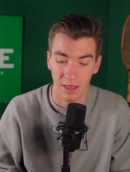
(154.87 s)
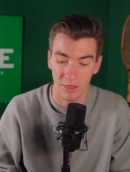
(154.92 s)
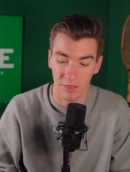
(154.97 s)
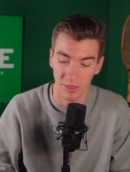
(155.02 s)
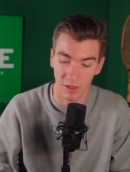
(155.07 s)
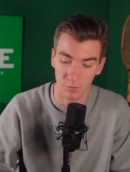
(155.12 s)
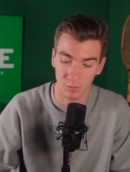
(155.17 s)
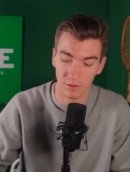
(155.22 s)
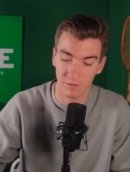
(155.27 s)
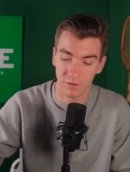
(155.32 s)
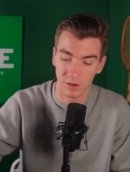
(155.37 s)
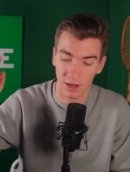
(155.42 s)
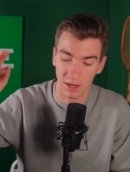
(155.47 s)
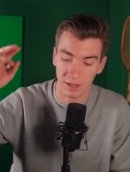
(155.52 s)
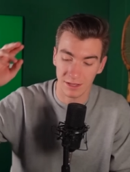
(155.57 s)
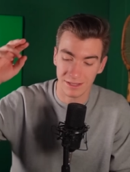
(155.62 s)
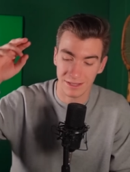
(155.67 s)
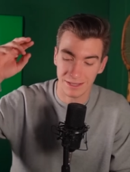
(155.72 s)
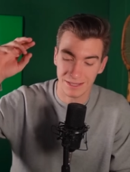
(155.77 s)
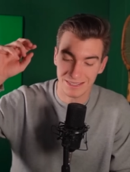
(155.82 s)
Then we've
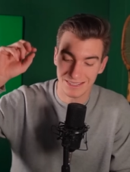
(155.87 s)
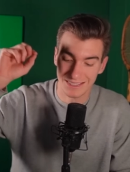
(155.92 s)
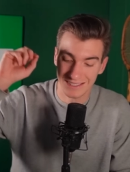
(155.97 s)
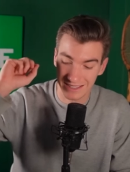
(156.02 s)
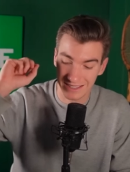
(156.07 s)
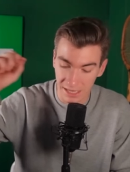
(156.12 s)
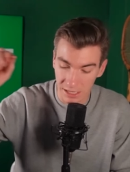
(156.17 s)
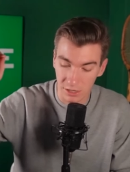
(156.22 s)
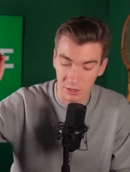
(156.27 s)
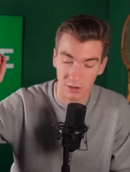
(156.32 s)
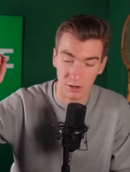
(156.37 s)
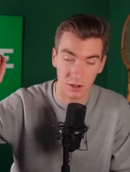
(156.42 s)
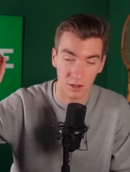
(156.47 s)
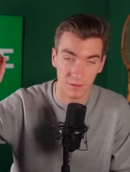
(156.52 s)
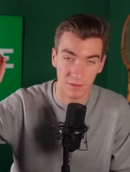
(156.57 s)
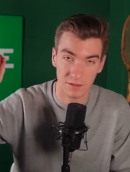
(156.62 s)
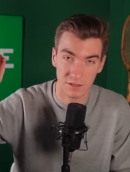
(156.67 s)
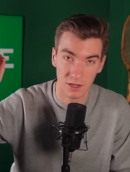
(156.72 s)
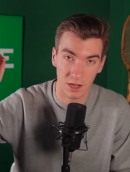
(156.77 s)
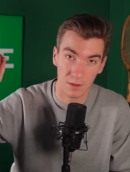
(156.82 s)
got Sinner
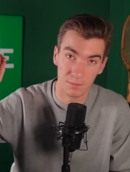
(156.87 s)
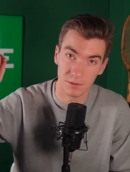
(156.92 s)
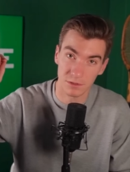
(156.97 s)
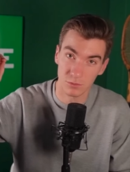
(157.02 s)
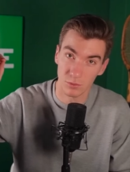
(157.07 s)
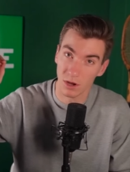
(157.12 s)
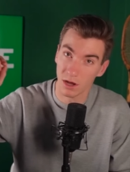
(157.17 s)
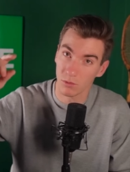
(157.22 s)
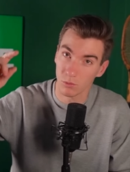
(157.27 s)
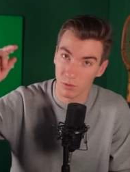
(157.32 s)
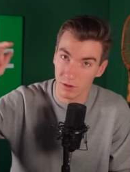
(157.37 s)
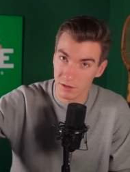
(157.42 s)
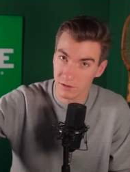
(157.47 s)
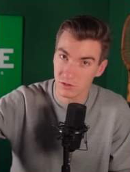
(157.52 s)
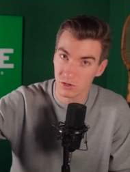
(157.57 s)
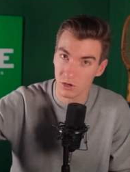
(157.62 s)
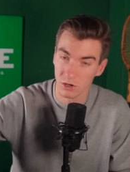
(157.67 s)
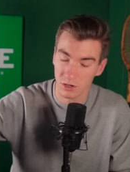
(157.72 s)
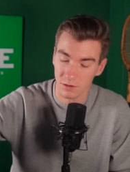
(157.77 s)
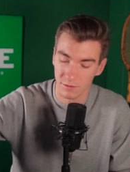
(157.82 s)
on the top as well with
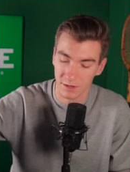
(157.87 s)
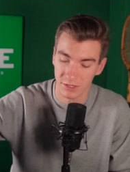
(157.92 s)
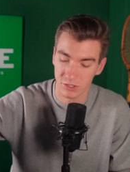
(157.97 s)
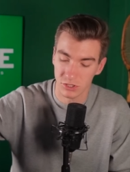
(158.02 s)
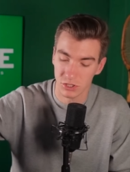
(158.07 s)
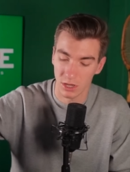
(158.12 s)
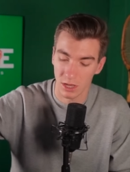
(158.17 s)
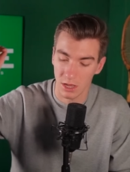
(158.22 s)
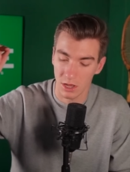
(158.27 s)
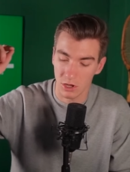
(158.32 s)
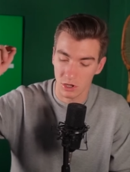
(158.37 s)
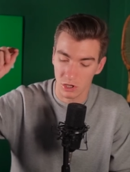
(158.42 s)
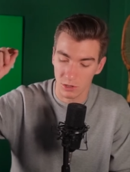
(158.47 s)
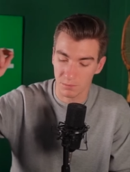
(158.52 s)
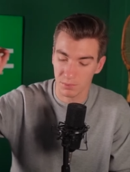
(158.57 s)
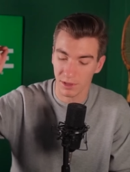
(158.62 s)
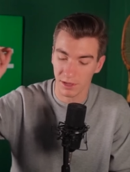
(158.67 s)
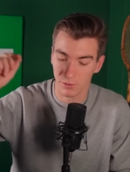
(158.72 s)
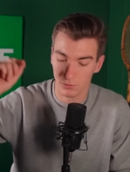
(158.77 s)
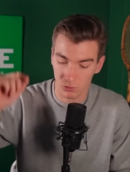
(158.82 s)
Djokovic,
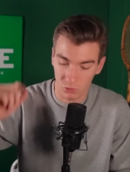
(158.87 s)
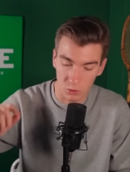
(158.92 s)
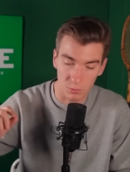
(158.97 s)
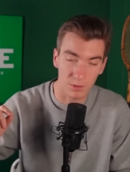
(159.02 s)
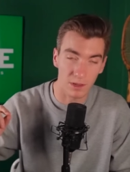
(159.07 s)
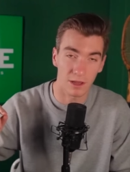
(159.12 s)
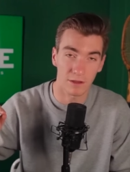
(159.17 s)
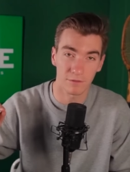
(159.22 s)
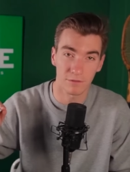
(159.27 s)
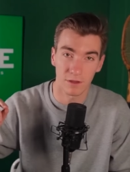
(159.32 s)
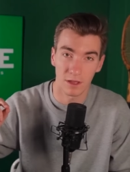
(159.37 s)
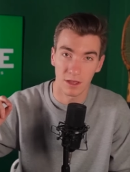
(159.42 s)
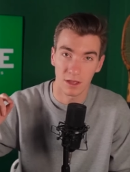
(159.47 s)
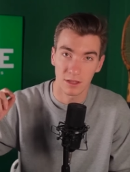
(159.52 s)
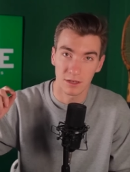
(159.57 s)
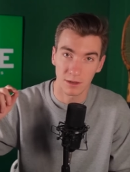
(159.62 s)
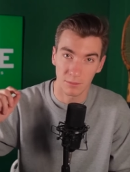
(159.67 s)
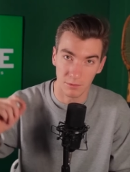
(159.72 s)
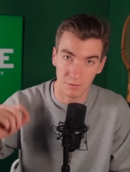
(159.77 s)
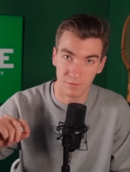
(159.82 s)
could play Rublev,
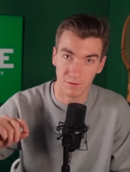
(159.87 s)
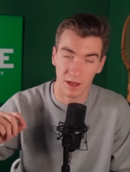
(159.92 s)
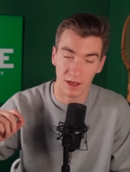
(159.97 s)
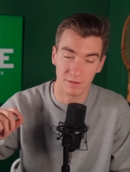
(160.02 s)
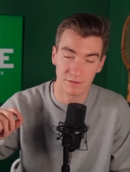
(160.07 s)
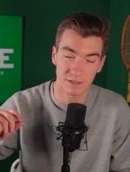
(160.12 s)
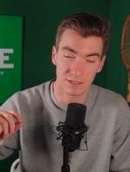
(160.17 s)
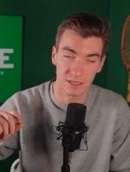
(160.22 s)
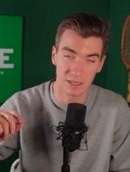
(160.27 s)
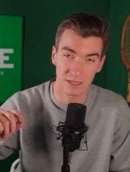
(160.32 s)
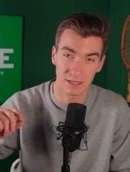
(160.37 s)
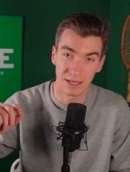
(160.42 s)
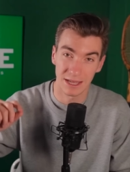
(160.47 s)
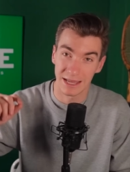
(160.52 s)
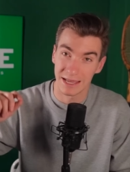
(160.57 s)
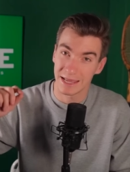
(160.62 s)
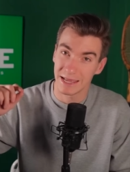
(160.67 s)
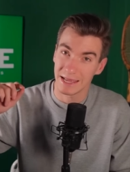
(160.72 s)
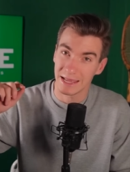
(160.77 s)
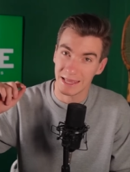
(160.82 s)
number 5 seed
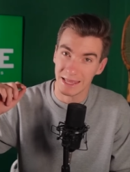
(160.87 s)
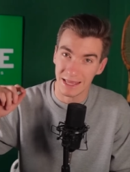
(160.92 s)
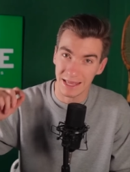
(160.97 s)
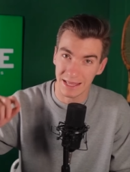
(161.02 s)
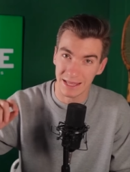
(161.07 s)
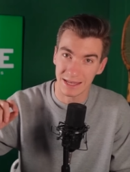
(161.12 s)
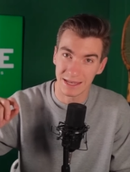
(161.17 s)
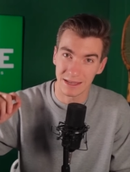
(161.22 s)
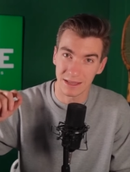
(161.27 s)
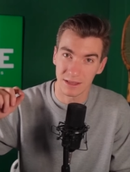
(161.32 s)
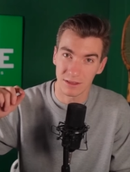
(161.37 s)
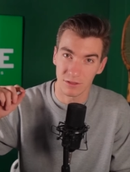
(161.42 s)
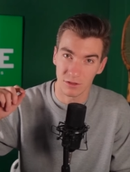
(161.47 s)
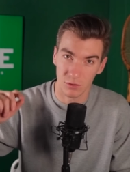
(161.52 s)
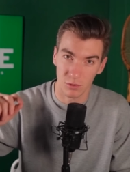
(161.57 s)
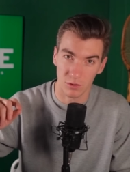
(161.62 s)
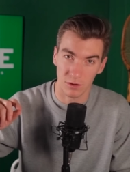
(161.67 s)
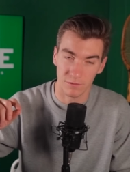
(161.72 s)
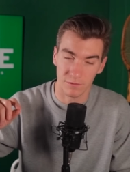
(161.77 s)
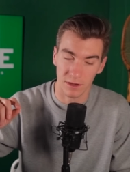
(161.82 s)
in the
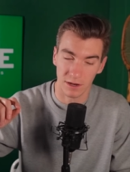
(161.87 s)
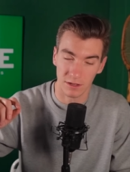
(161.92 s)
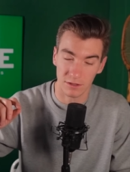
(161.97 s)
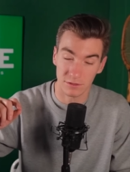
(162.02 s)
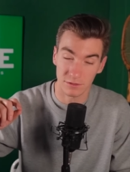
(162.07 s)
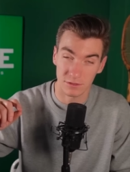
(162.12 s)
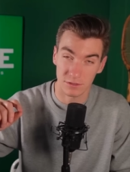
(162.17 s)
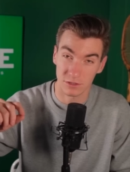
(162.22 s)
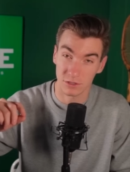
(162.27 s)
quarterfinals.